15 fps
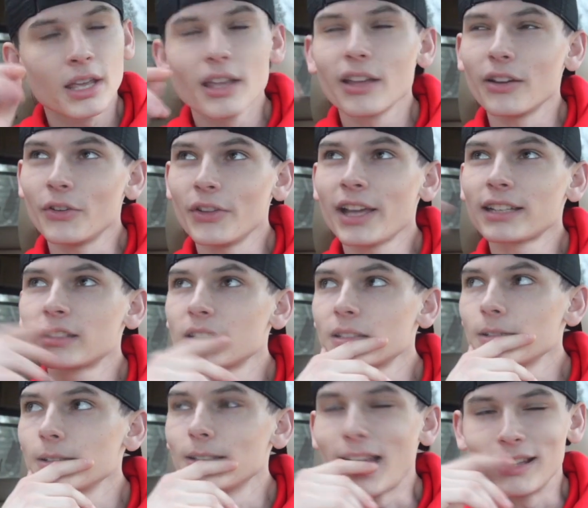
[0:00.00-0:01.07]
Well, that's
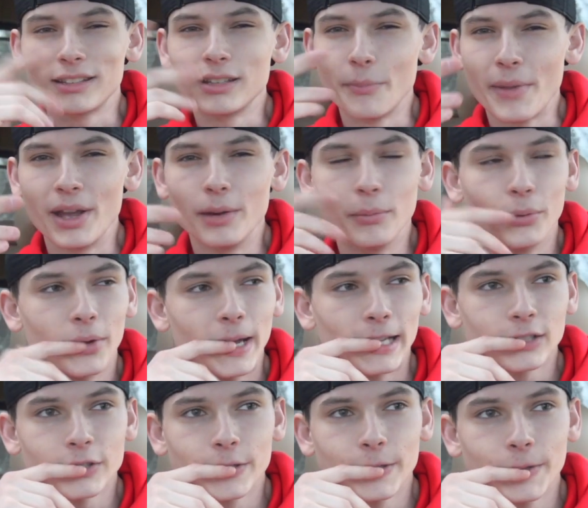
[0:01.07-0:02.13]
debatable,
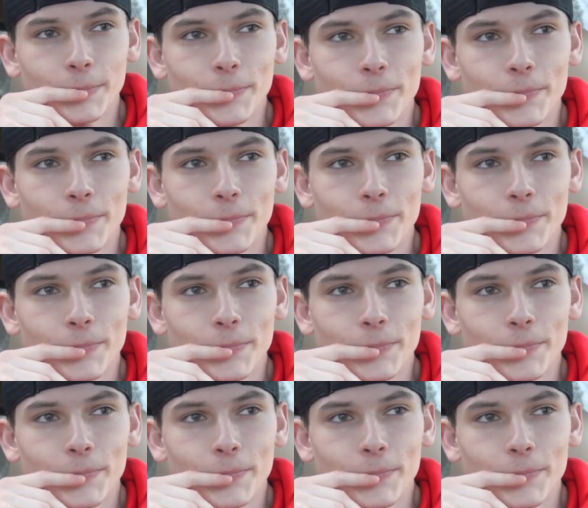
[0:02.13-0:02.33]
actually.